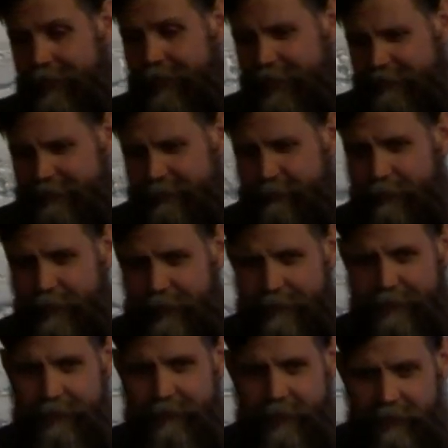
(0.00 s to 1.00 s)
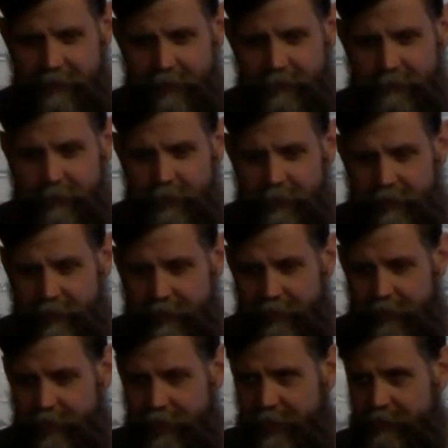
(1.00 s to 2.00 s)
had some great discussions with
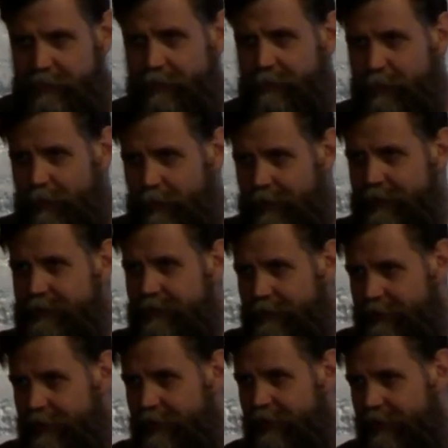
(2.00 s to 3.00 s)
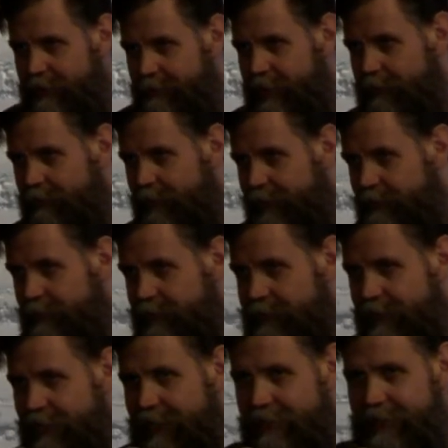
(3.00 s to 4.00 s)
Andrew Morris about gray
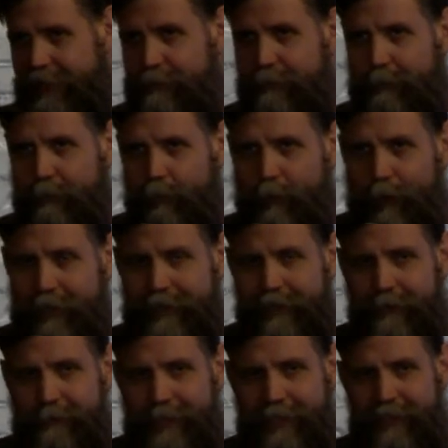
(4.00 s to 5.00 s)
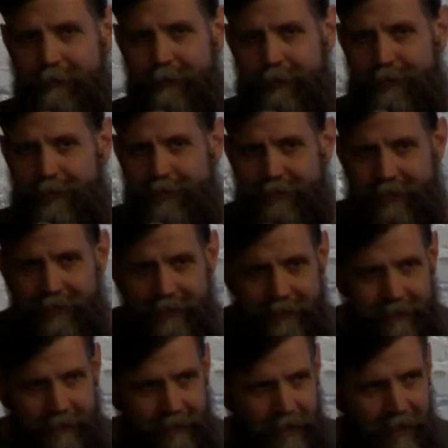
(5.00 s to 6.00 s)
noise, and I think one of the big differences
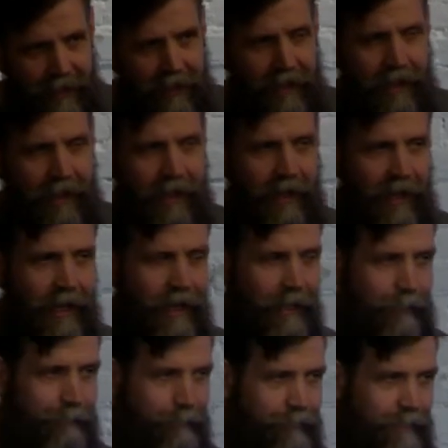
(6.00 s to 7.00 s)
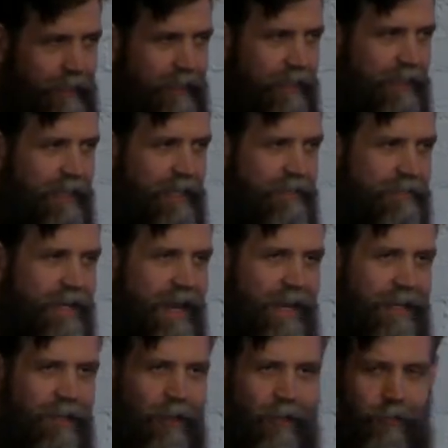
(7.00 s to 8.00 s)
is he's
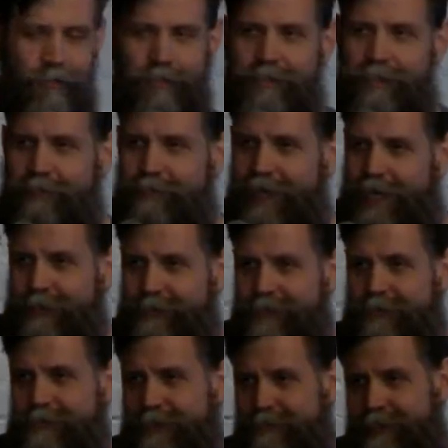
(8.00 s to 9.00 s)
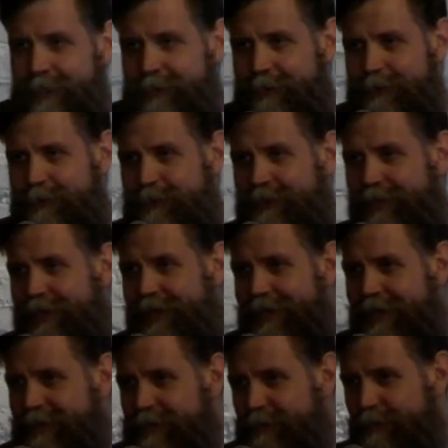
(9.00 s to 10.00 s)
got hundreds of thousands of nodes
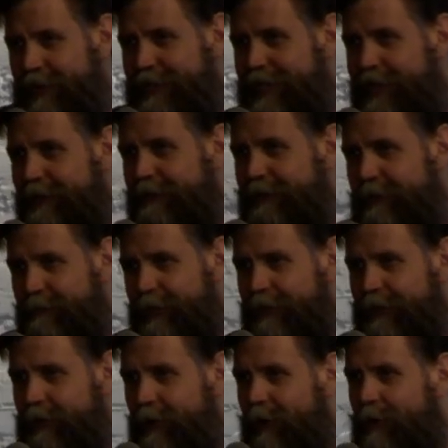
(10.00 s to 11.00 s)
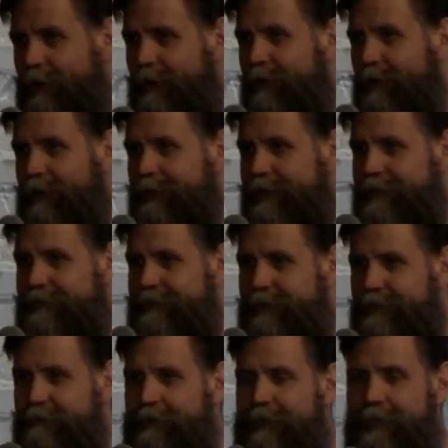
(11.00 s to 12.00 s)
spread out among all these
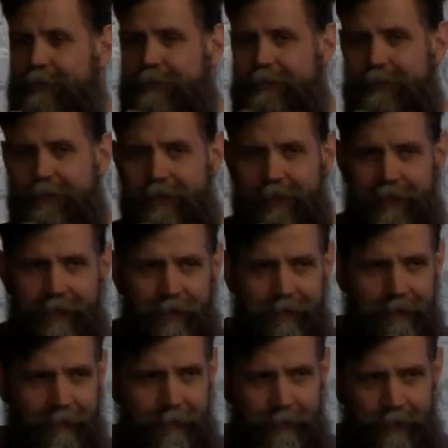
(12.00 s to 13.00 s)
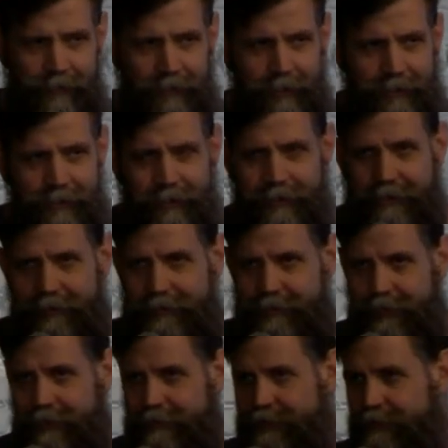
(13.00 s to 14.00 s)
different infrastructure as a
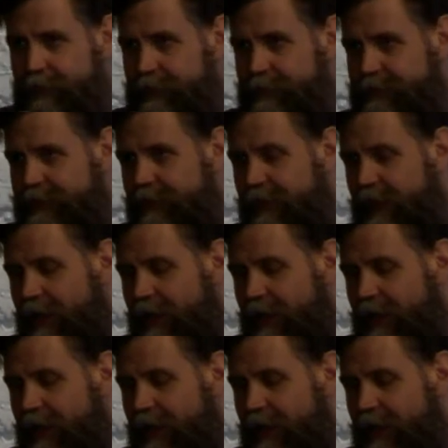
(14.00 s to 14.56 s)
service folks.